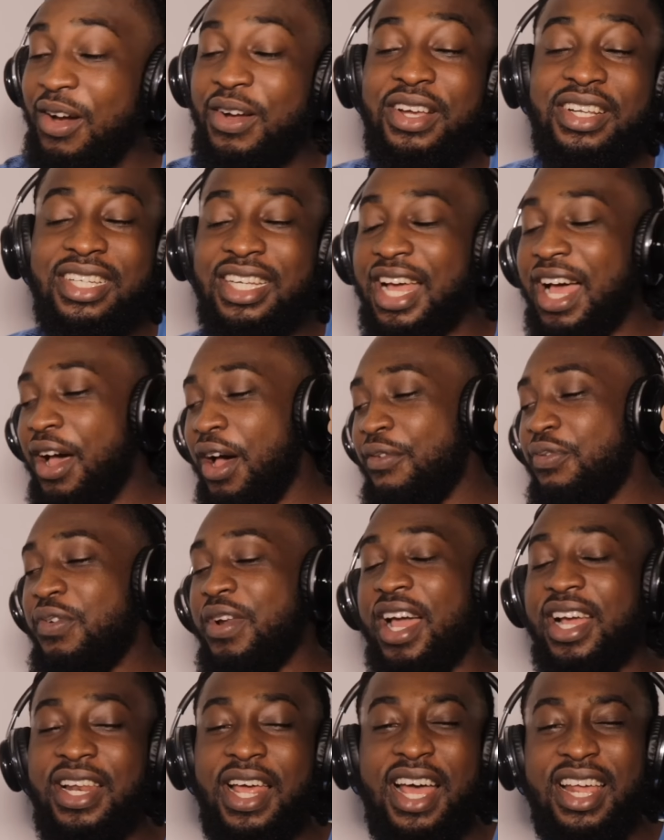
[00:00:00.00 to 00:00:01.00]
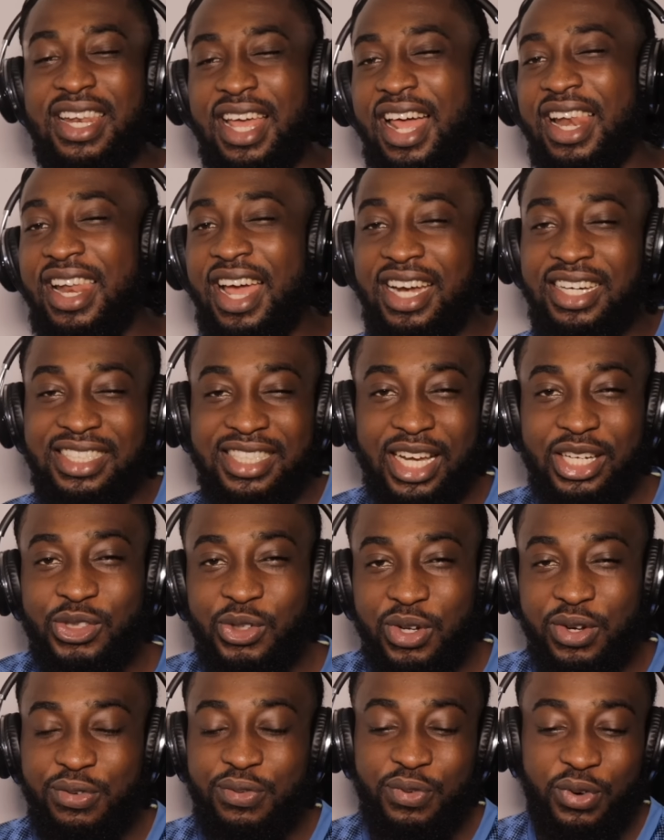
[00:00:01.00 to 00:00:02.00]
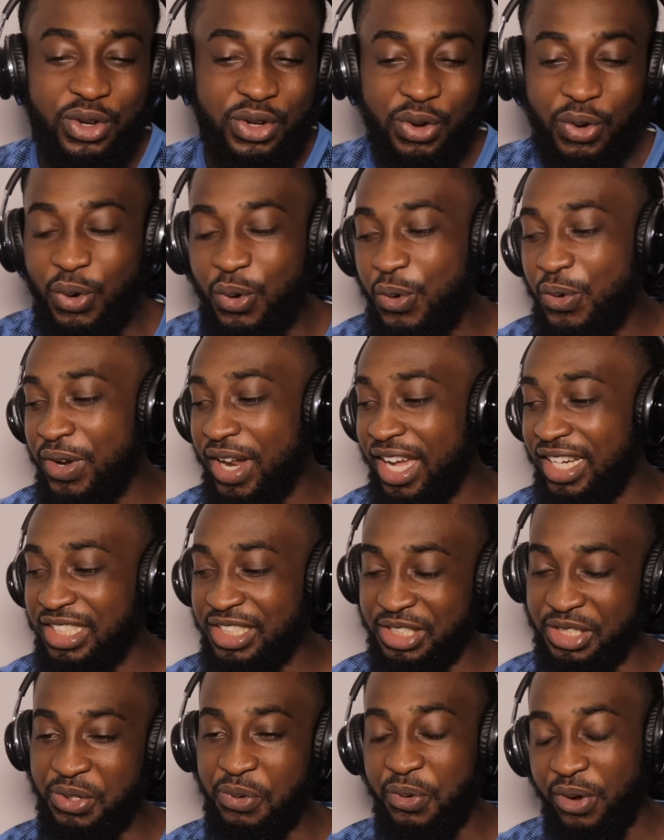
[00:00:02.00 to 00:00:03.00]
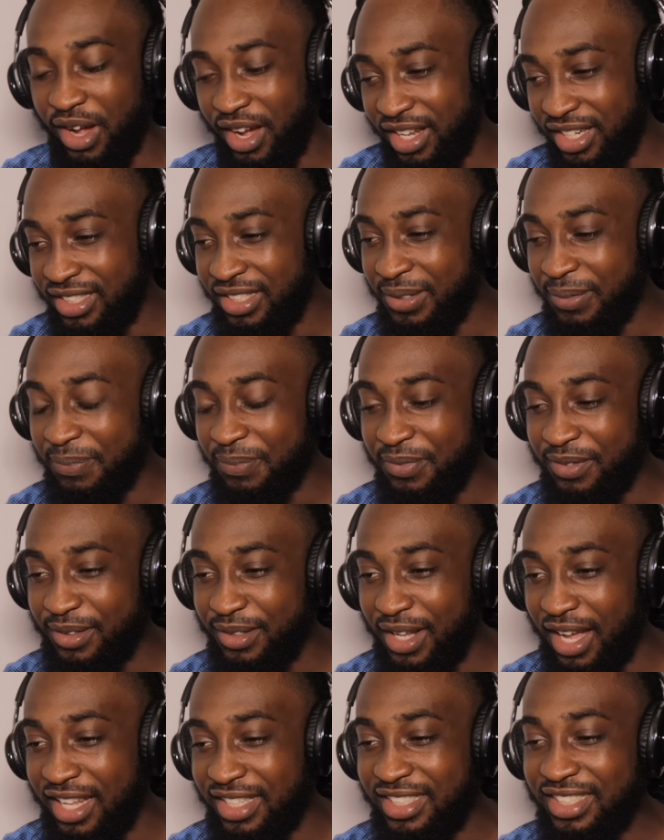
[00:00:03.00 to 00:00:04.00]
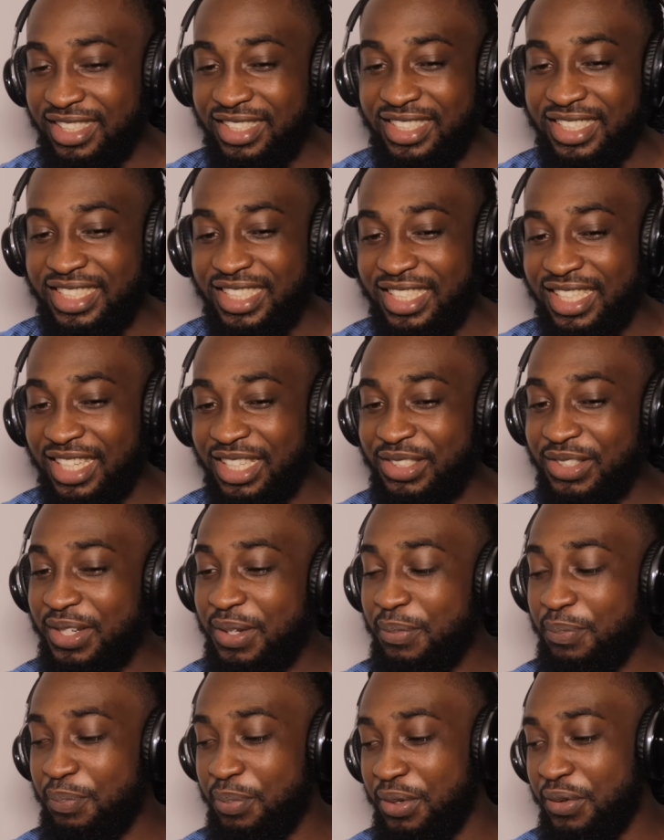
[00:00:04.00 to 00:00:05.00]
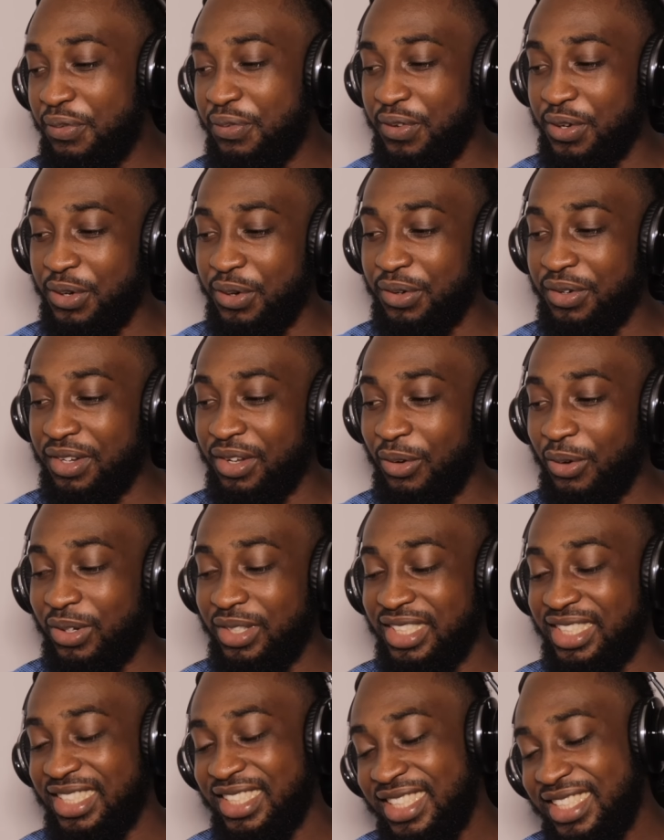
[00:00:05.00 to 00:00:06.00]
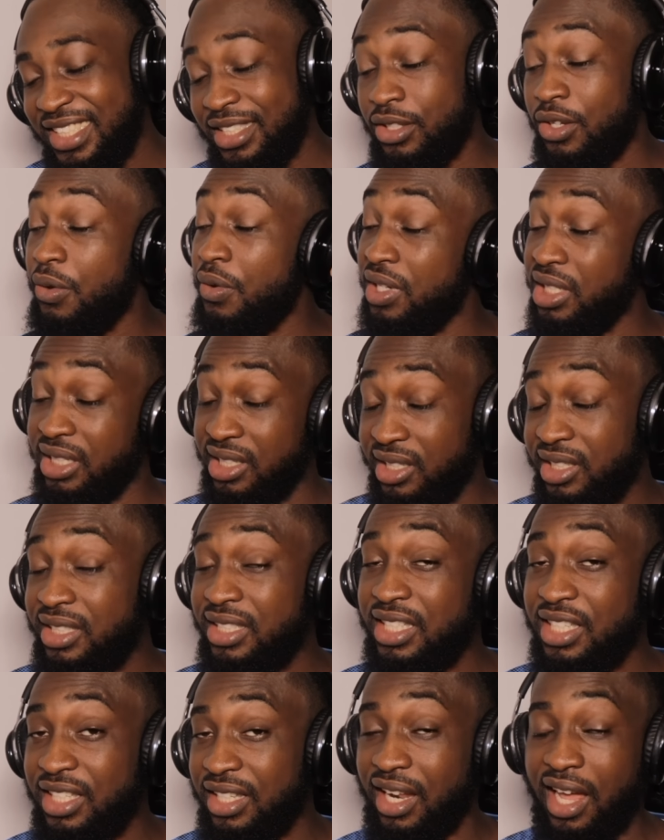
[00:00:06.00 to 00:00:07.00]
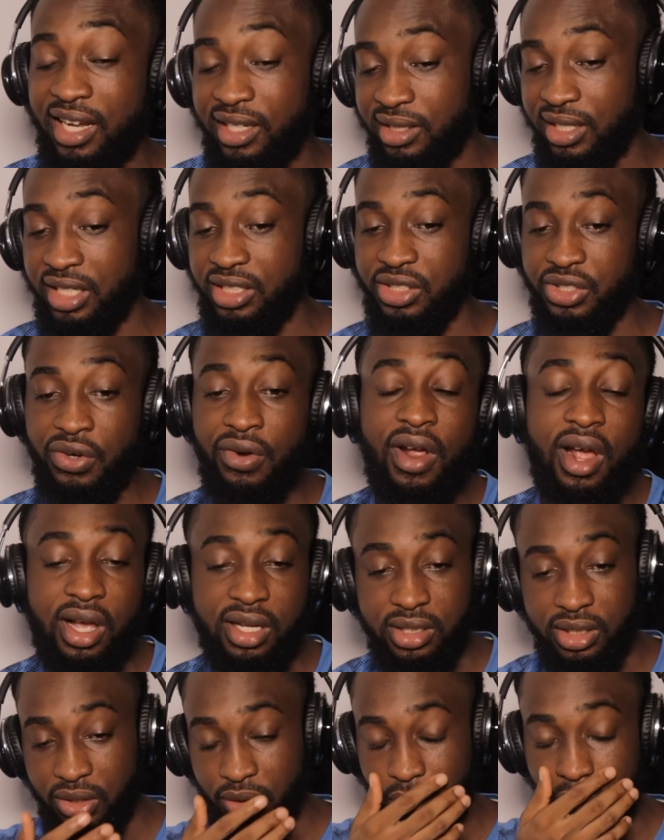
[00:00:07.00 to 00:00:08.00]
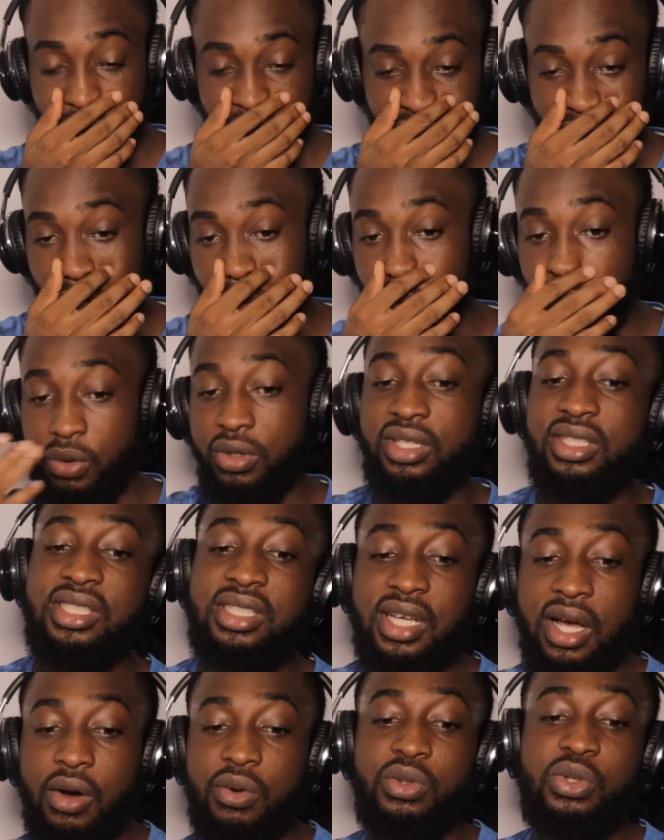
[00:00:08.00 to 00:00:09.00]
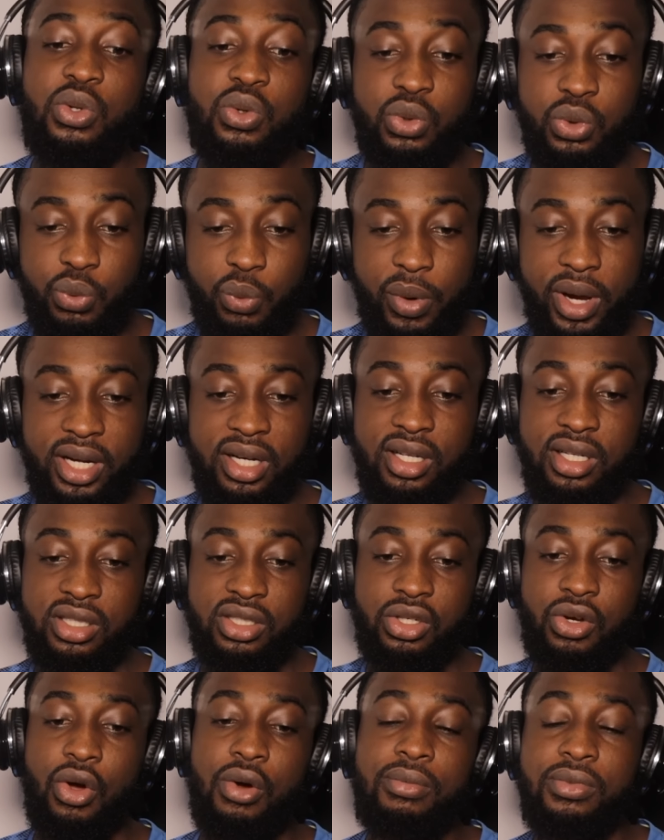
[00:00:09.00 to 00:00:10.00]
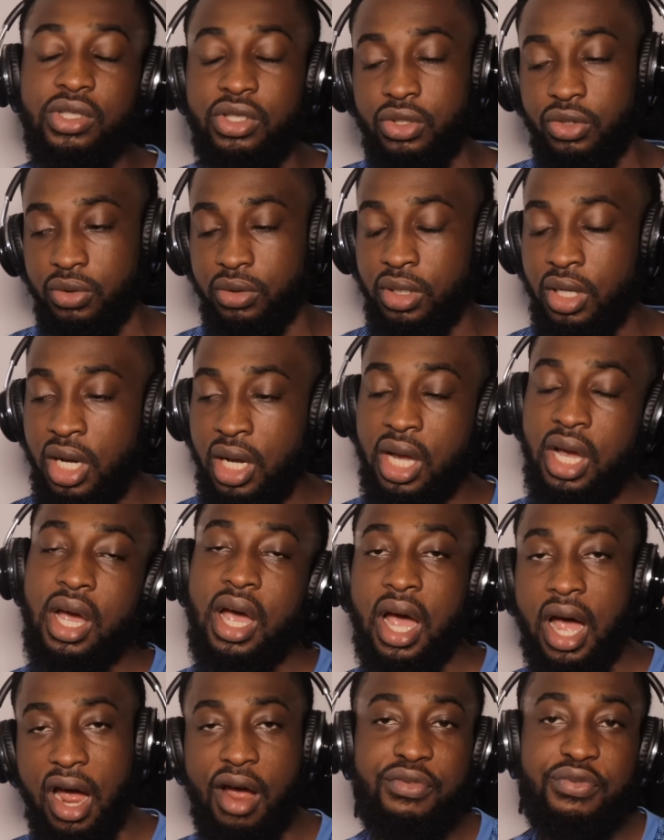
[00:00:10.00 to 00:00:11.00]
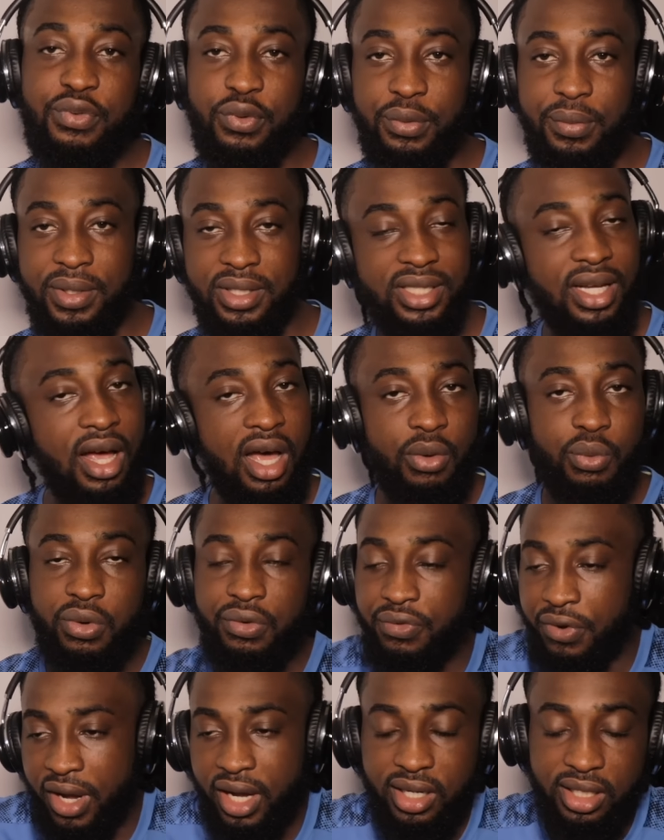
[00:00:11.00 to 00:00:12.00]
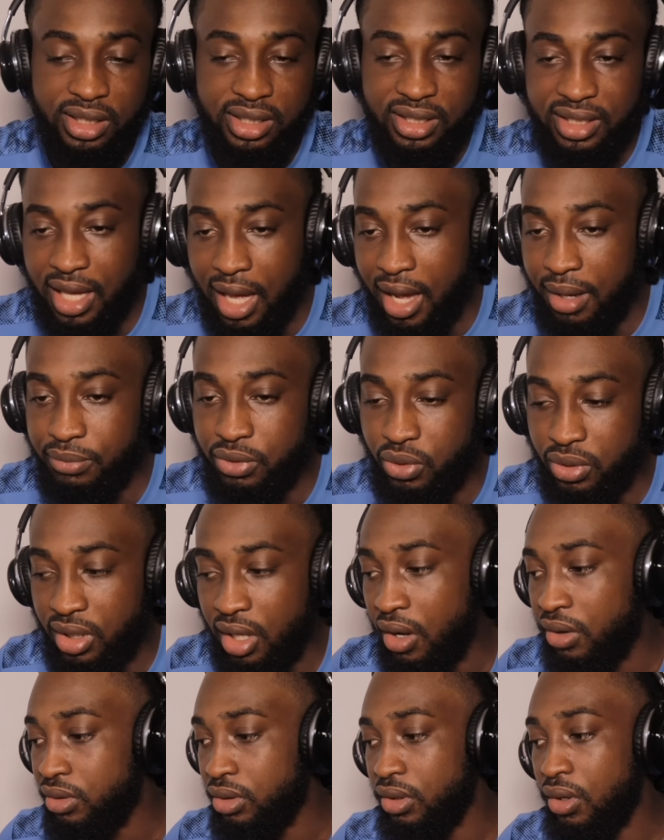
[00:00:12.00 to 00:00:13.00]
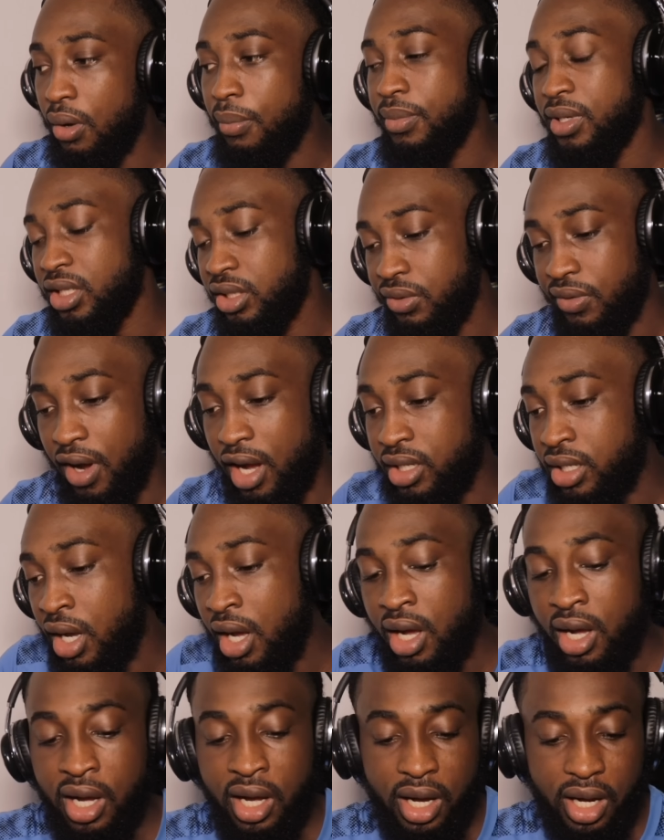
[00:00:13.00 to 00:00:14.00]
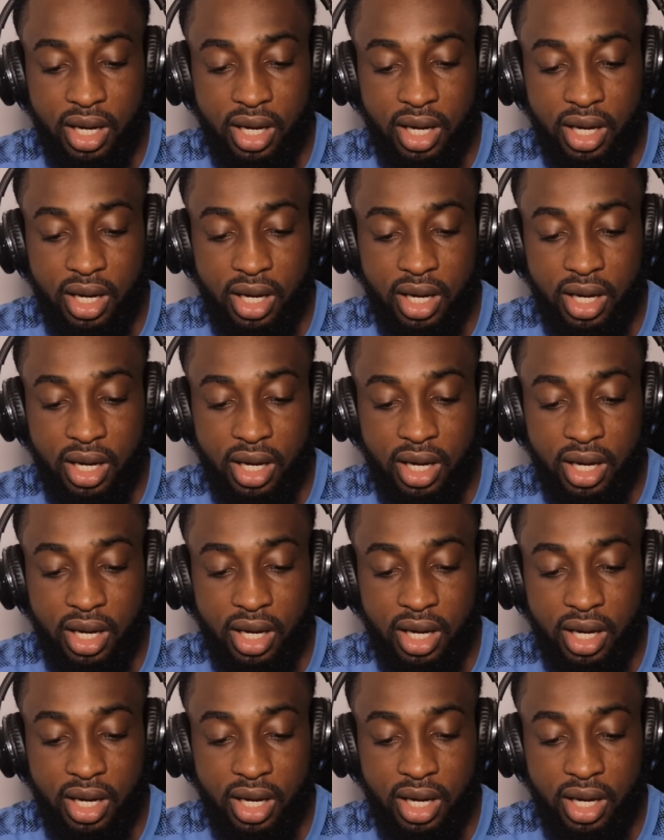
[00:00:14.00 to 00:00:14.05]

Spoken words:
Now, I feel like that line is actually for the whole Nigerian. I think CJ is literally beefing or dissing like Nigeria as a whole, saying we only sound good when it comes to Afrobeat. And we've heard this times without numbers, right?